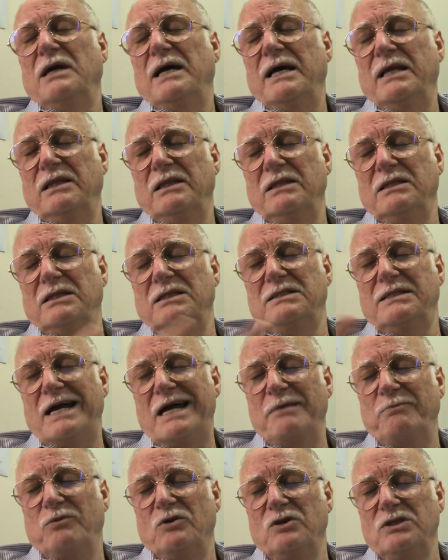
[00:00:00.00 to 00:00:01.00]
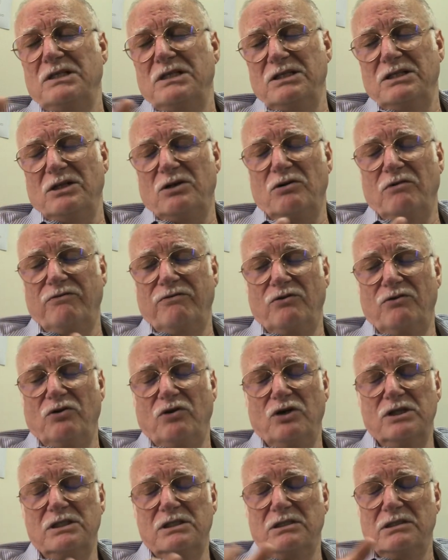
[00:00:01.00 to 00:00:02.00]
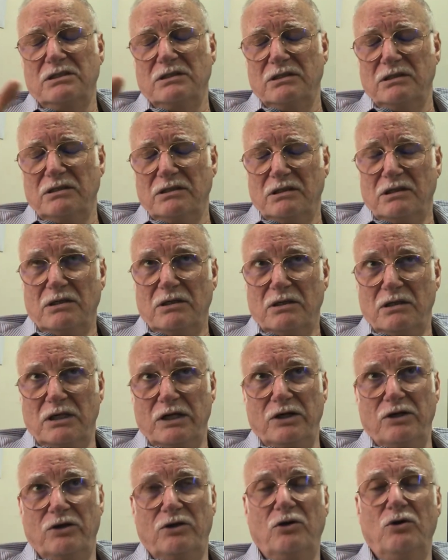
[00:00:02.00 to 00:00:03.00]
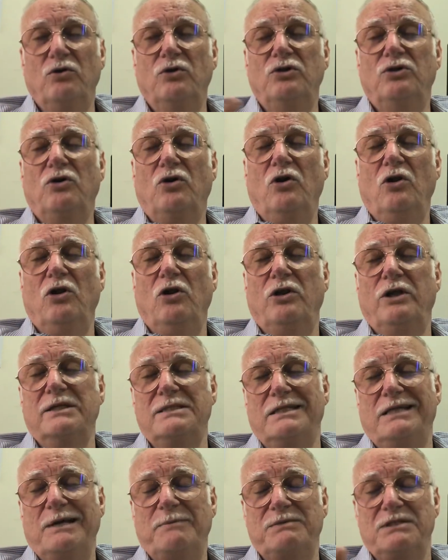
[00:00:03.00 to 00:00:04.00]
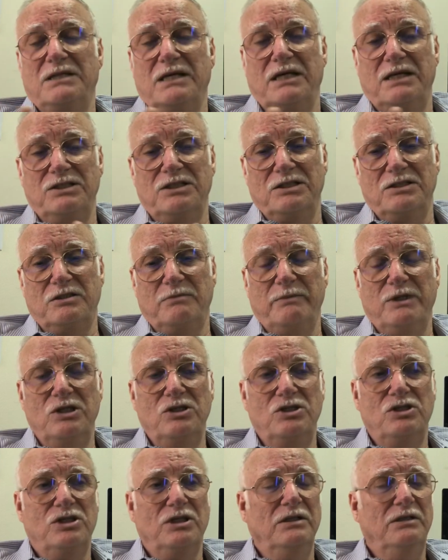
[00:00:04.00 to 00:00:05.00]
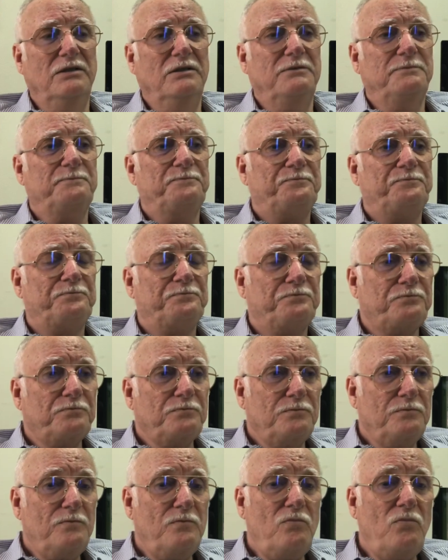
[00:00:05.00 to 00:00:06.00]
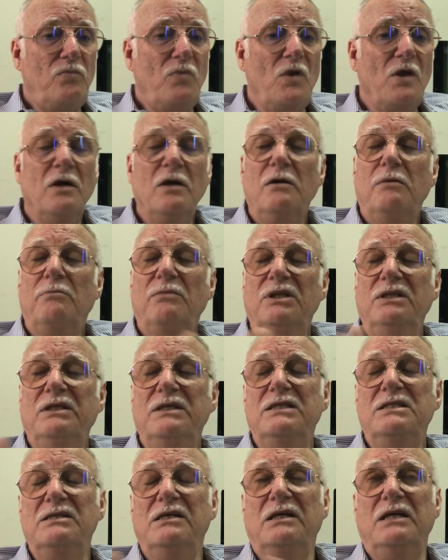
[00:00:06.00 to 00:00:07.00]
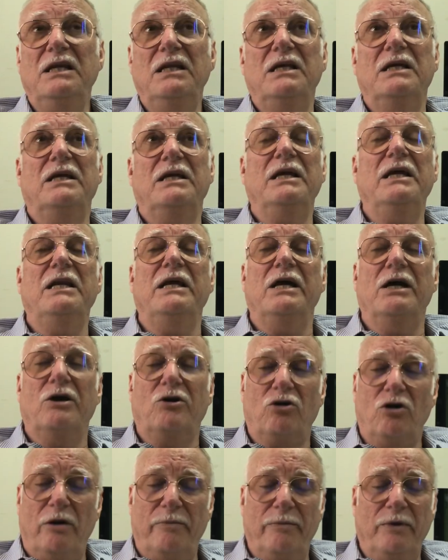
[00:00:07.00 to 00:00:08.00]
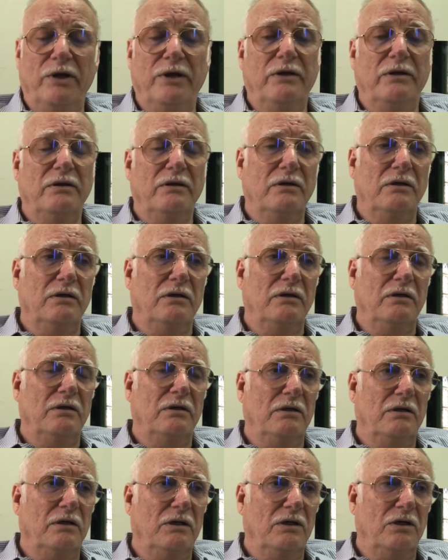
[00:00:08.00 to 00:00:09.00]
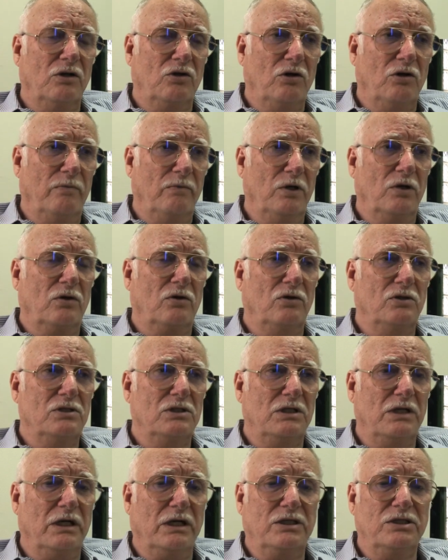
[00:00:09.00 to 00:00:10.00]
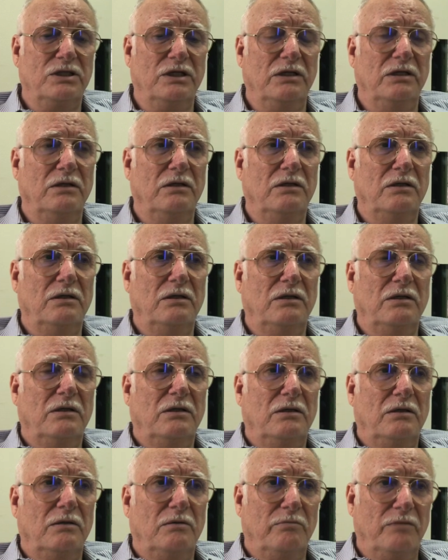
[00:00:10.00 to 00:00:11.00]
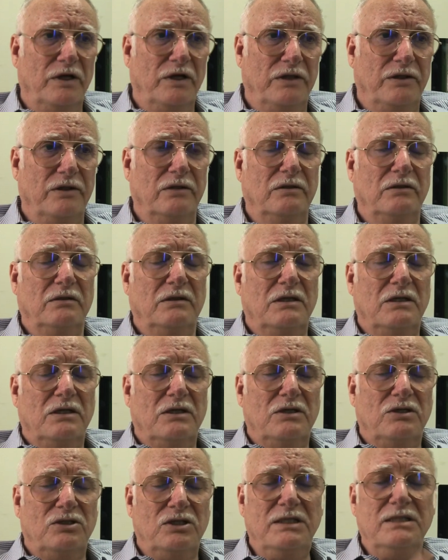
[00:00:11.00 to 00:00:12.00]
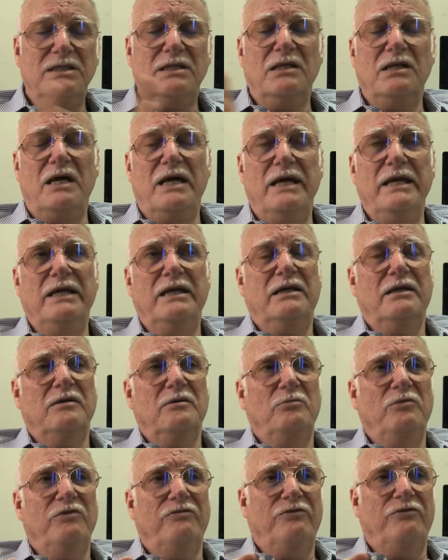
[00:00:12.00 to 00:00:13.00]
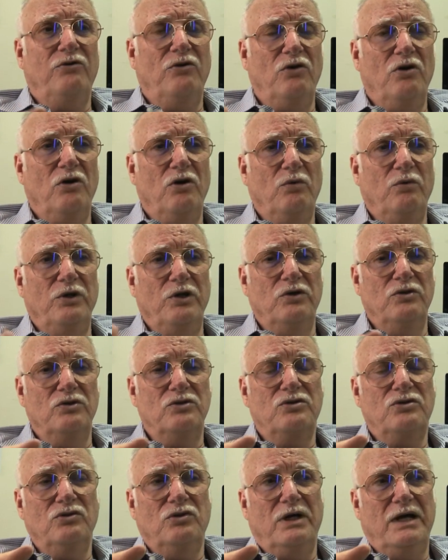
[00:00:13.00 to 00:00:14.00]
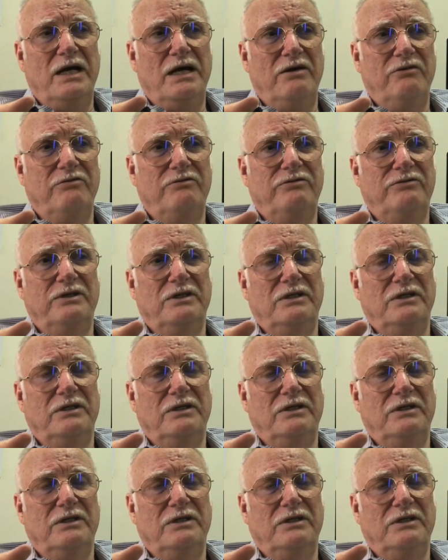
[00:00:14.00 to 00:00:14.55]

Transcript: and the design procedure, of course, include all the steps I just mentioned. But it's really a common construction method. Just like before, we used to have